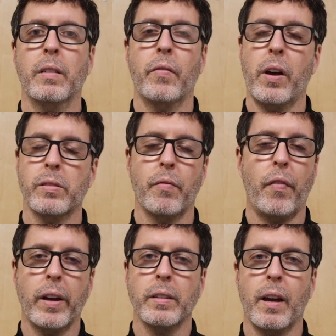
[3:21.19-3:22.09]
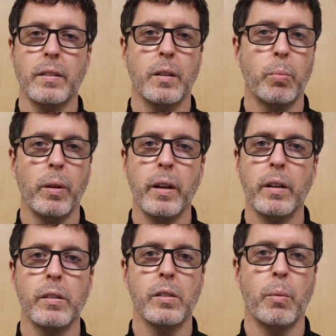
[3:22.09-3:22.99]
And they've got some fantastic
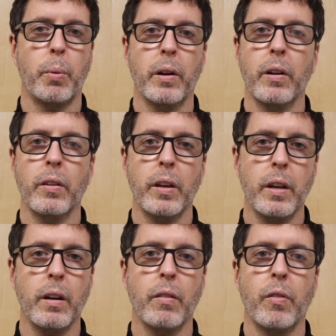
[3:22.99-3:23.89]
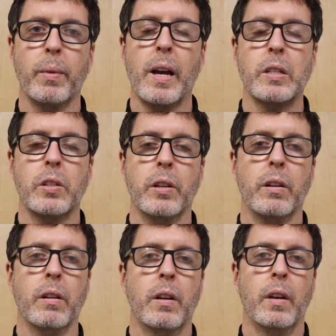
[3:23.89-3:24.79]
players and a player of the year from last
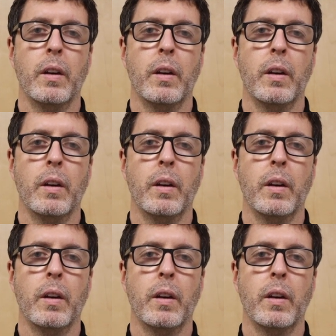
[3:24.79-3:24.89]
year.